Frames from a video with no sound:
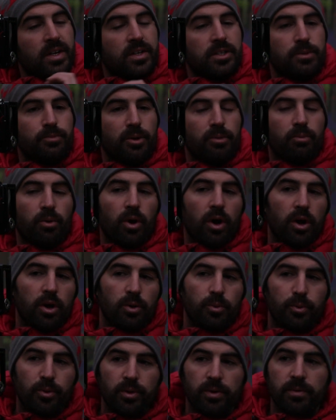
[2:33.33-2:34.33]
It's a bit more
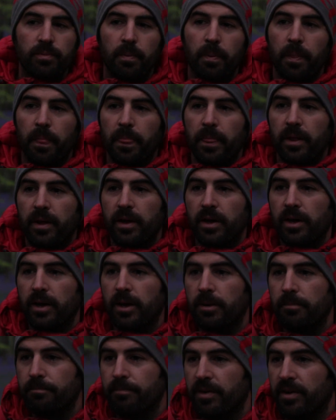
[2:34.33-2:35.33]
open,
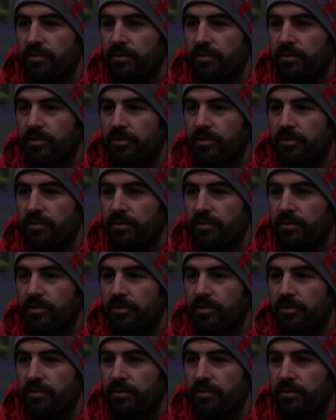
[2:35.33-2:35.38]
and